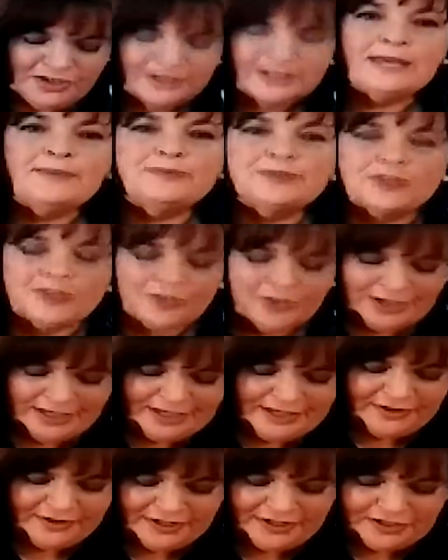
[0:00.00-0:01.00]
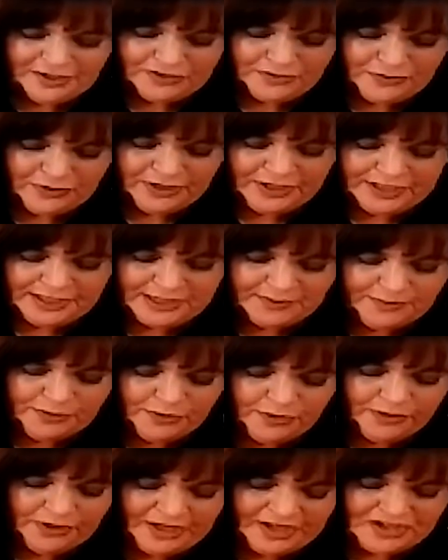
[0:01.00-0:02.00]
just keep stirring until this is really
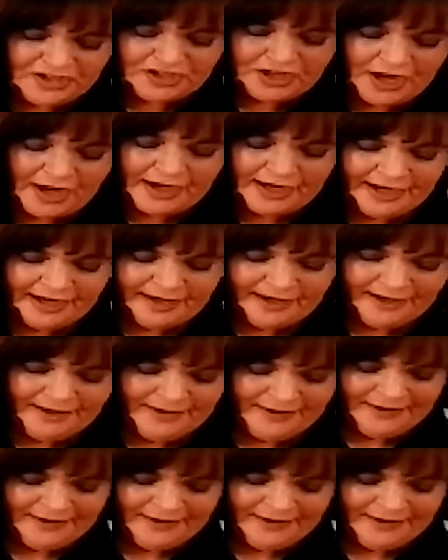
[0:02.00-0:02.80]
smooth and shiny,